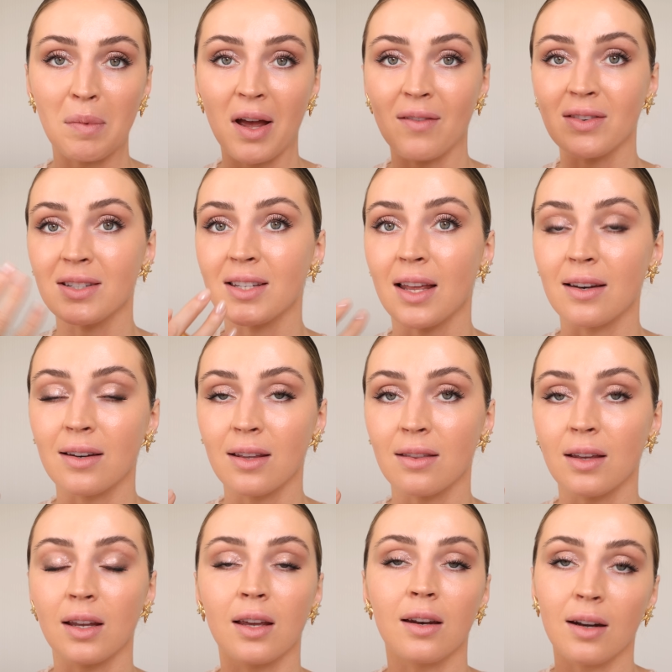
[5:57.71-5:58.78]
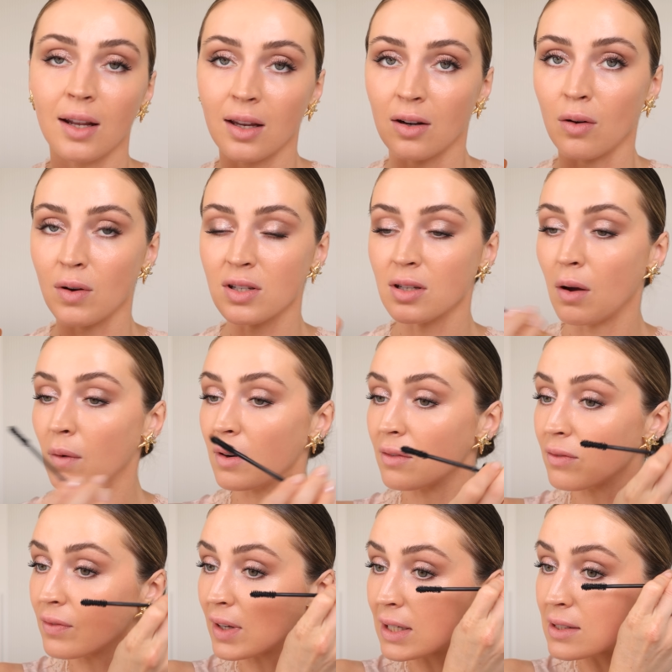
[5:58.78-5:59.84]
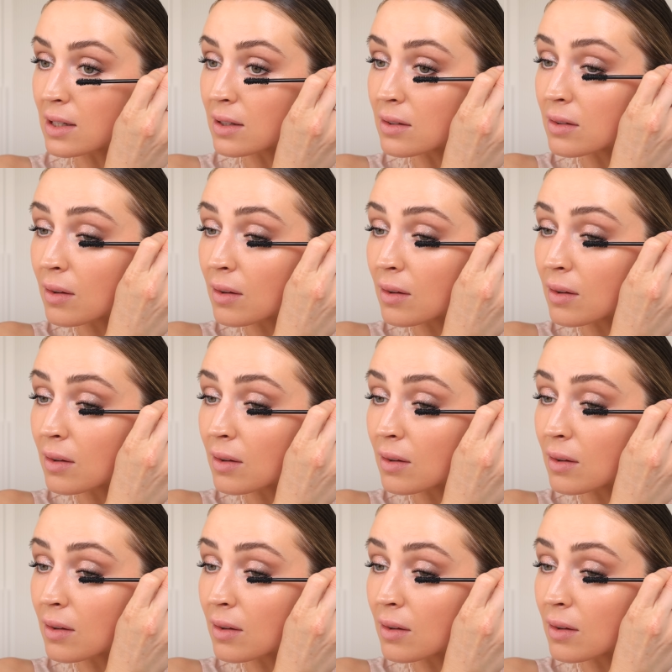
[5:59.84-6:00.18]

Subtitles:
I haven't set anything in, and I can always go in and fix it.